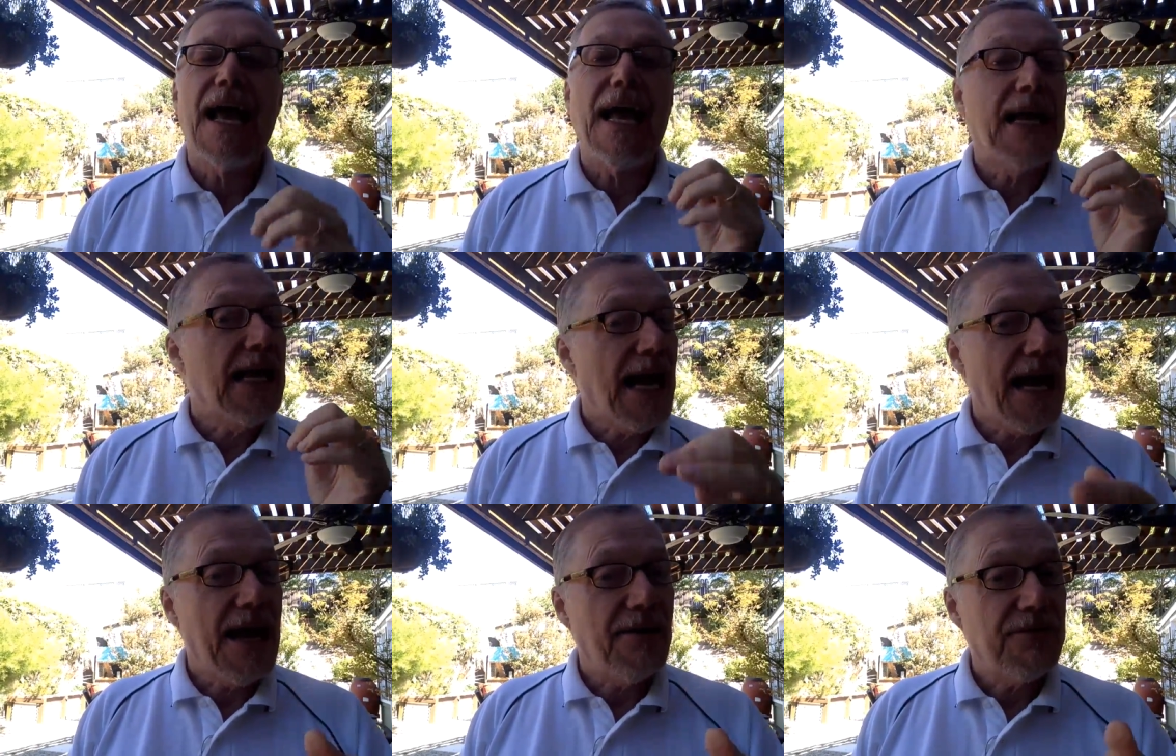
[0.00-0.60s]

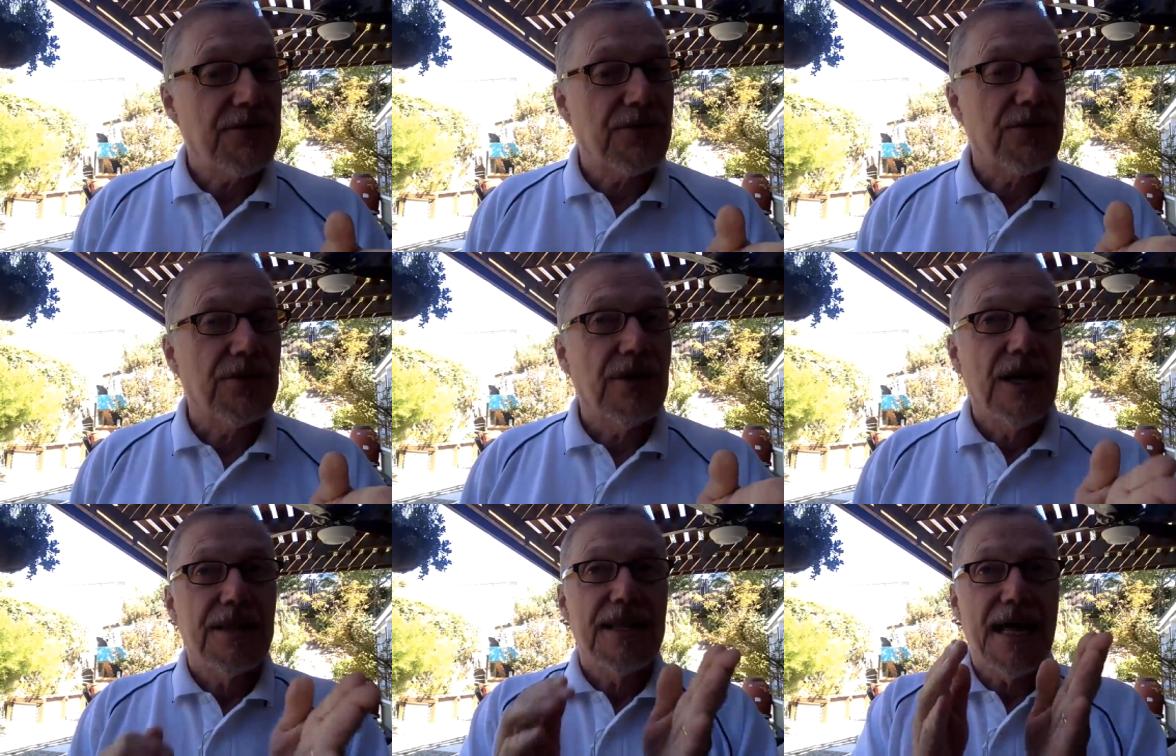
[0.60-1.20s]
And
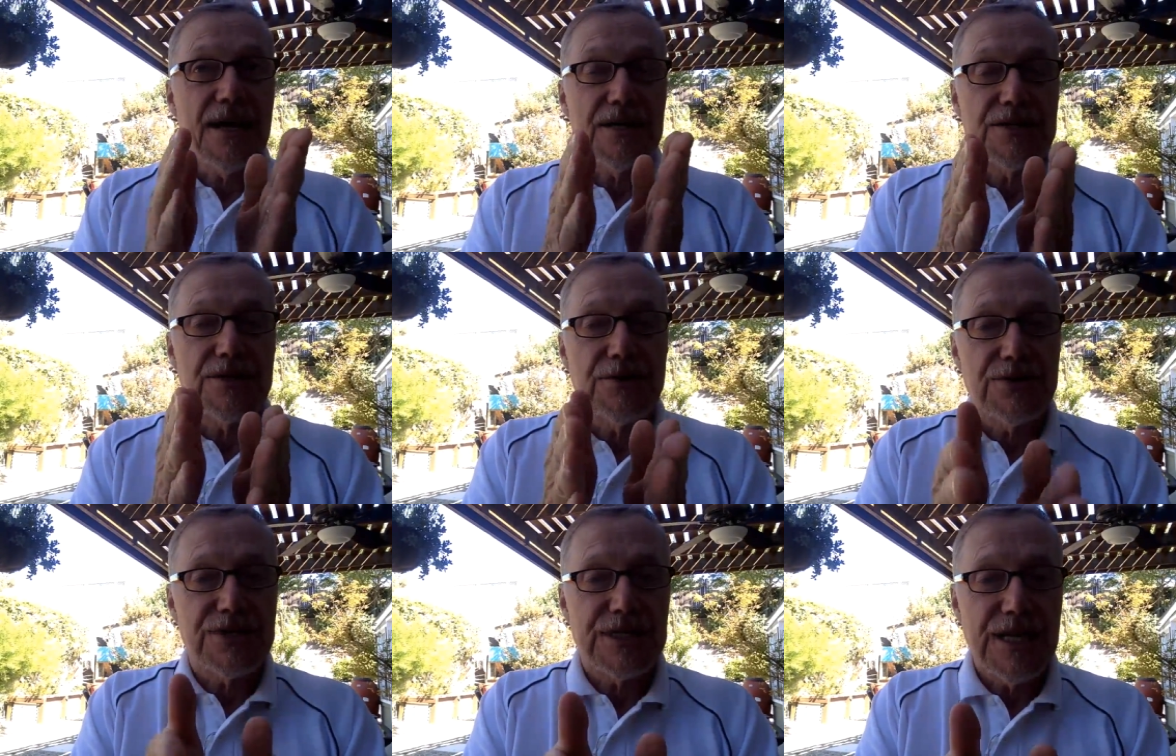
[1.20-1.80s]
after that
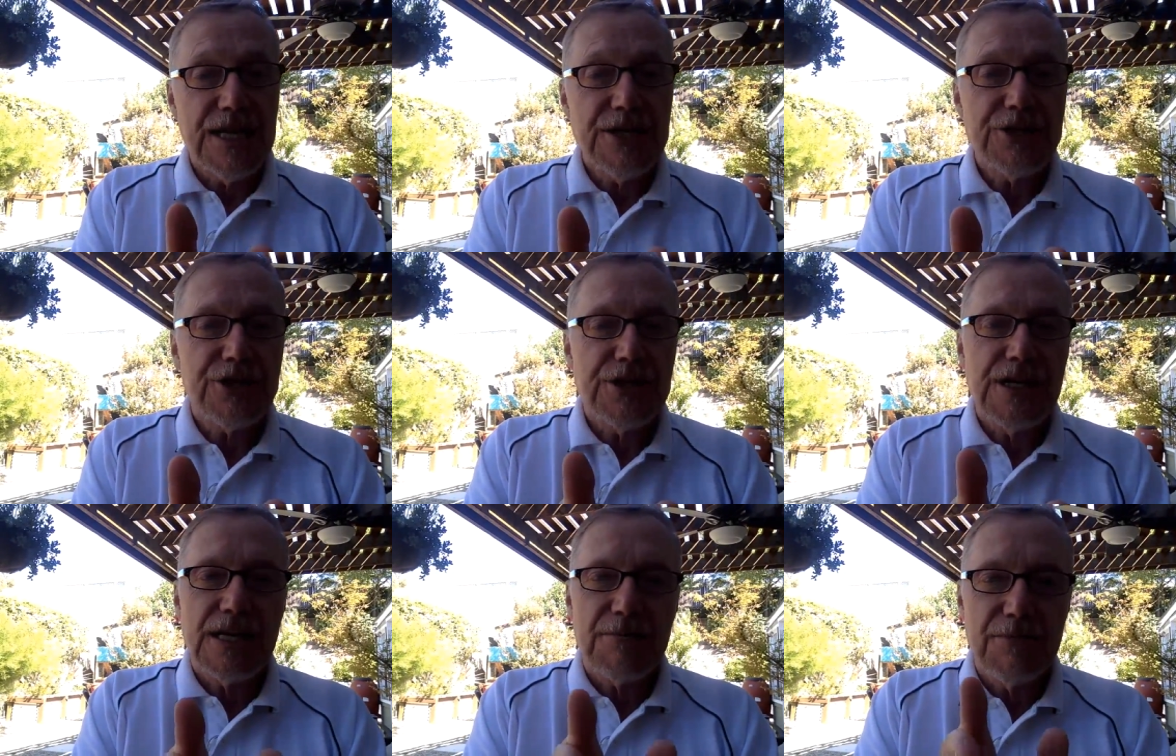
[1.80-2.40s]

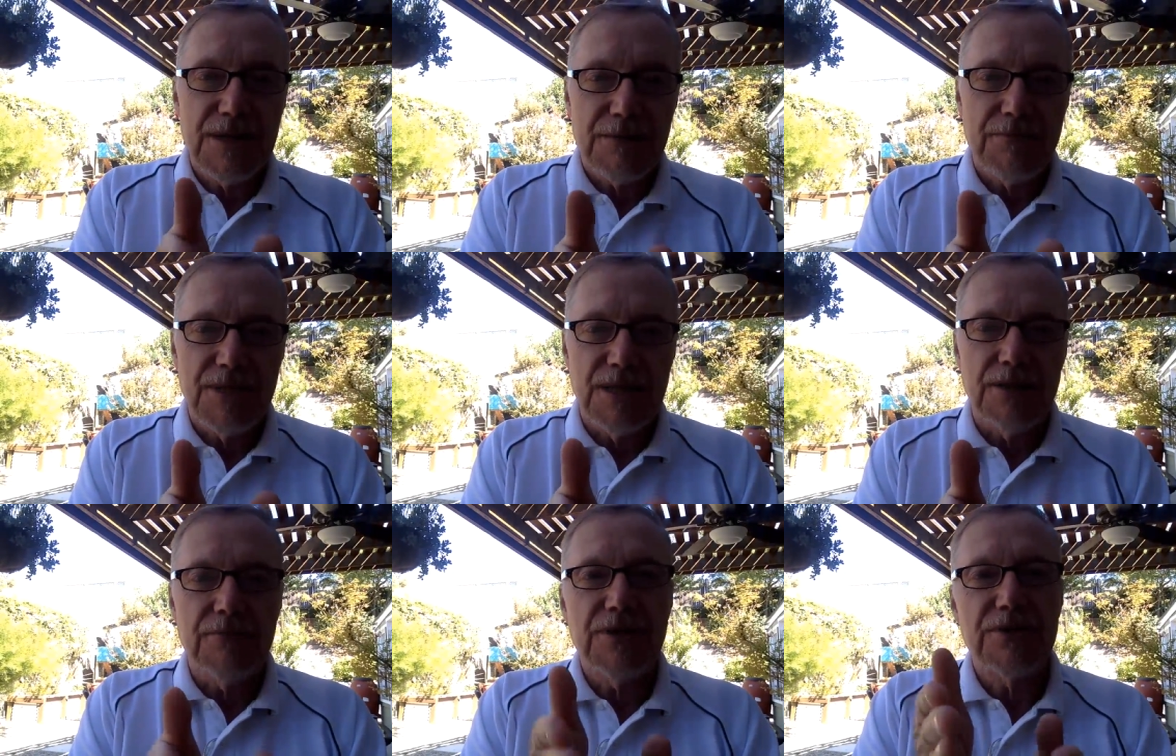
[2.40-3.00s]
association had been
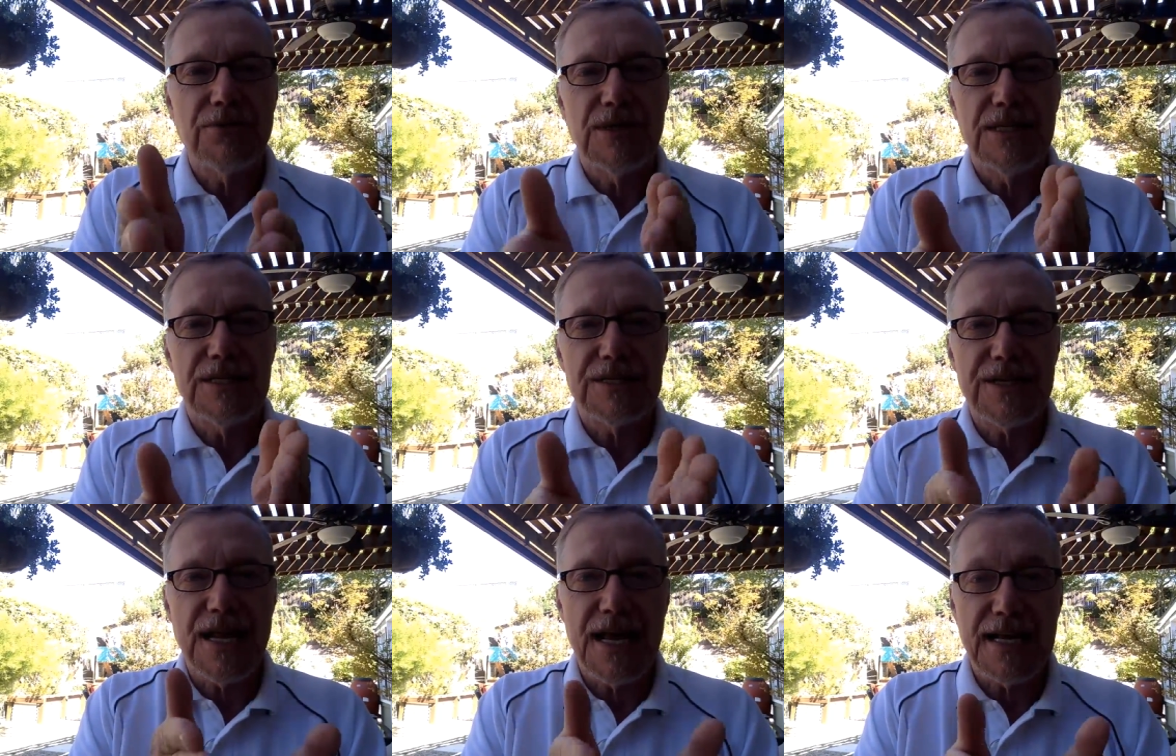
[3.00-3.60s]
built between
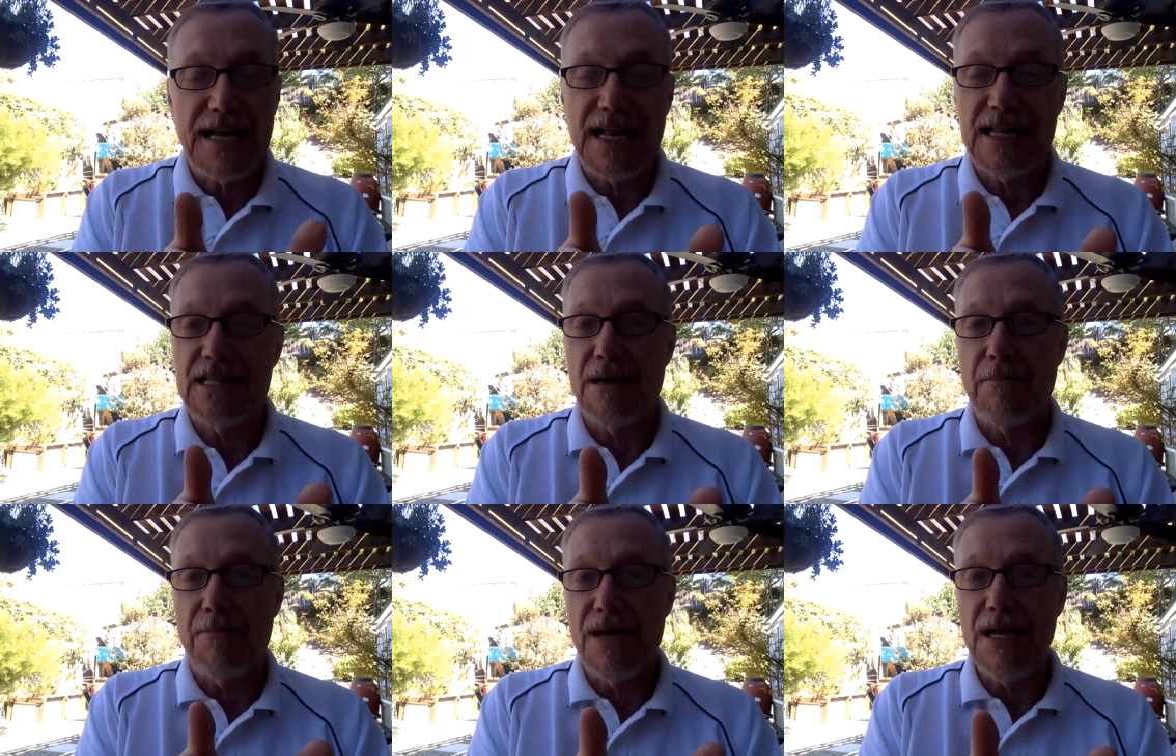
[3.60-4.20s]
the steak
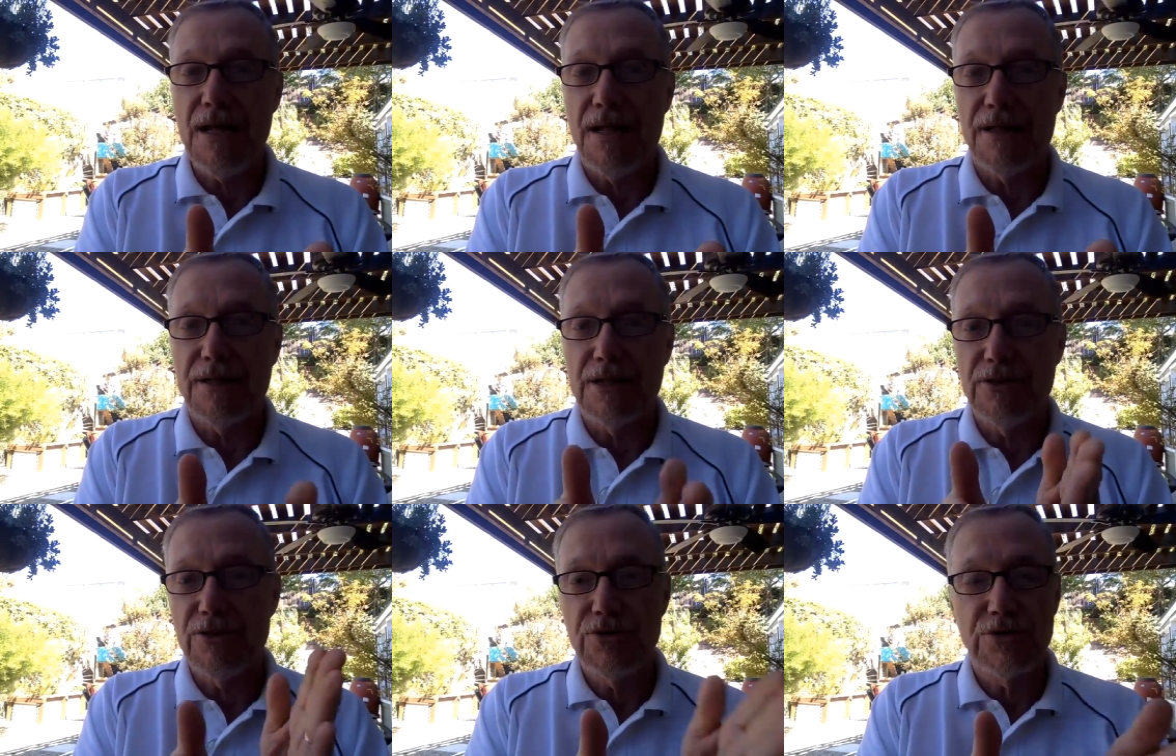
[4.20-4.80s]
and the bell,
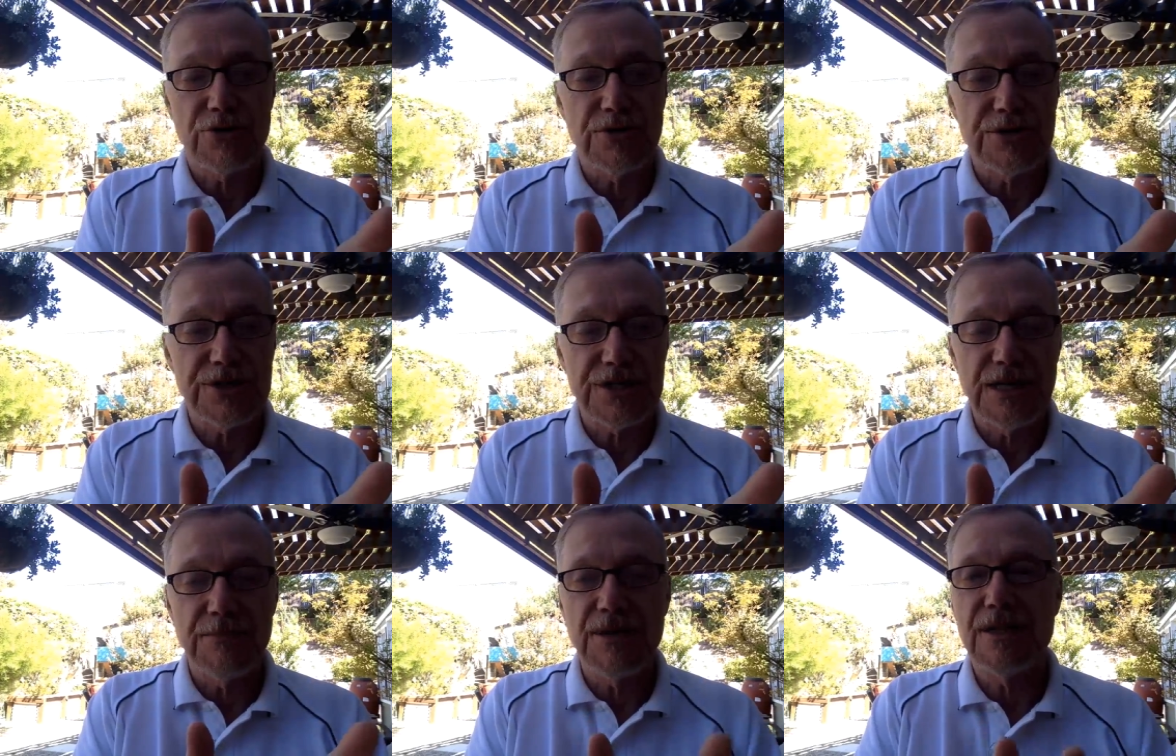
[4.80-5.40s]
the neutral
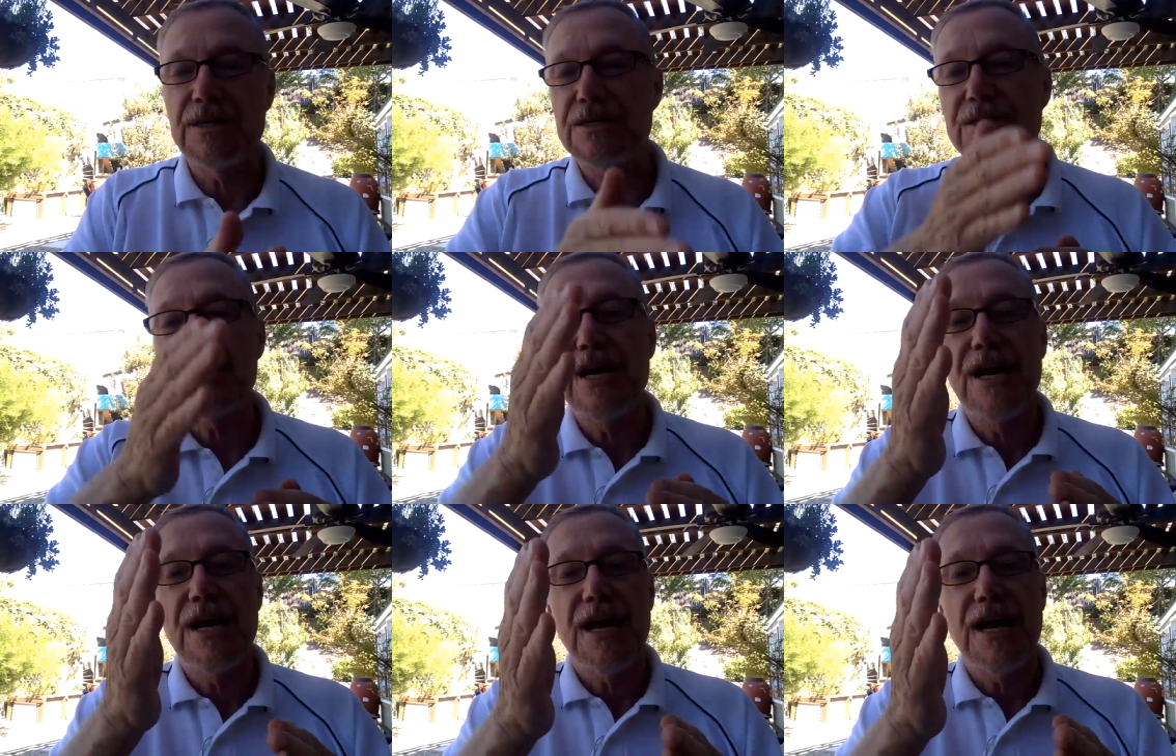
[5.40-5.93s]
stimulus